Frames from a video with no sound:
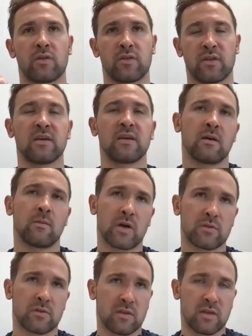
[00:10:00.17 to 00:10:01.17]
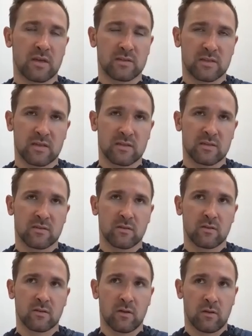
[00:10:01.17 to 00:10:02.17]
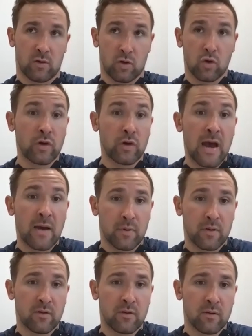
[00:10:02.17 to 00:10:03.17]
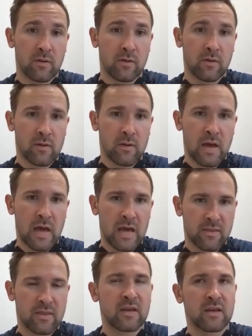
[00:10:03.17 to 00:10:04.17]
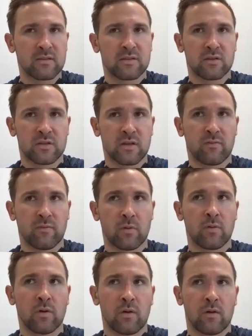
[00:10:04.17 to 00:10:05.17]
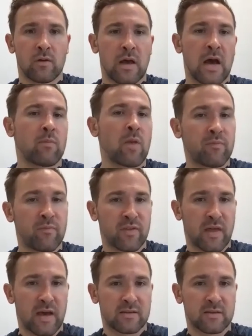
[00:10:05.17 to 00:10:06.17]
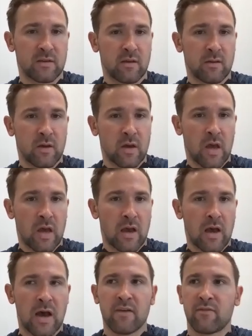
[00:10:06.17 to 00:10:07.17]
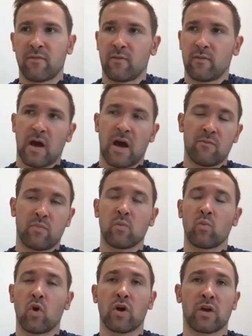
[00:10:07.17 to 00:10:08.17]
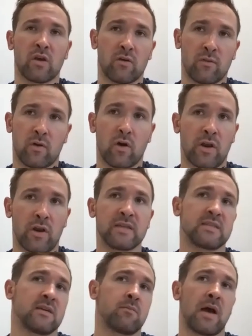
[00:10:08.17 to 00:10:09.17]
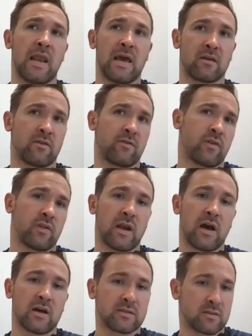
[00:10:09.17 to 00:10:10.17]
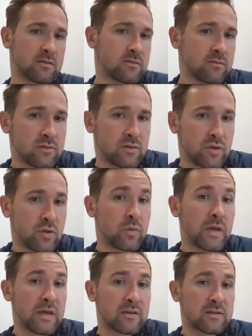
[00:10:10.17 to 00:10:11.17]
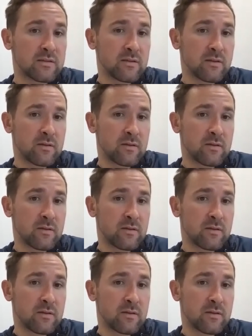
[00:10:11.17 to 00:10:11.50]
thinking about the things that could happen and thinking to yourself, well, I'm up for that. I've been working on hitting my length for the last 2 weeks.